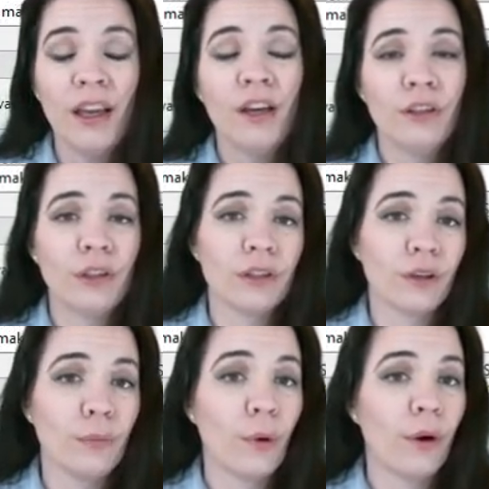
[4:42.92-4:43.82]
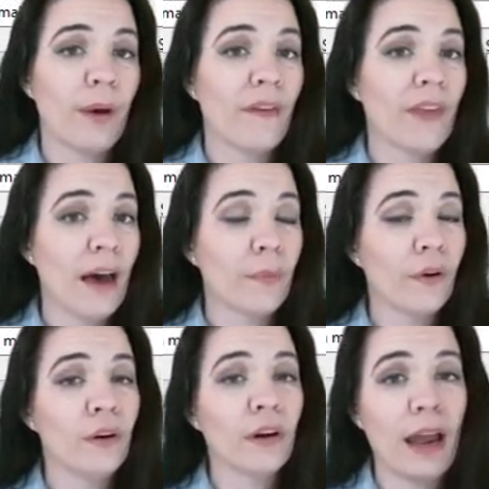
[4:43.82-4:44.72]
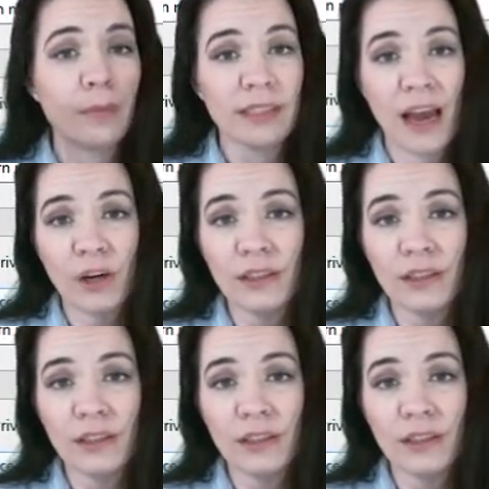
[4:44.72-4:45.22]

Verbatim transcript: You can learn more about that program down in the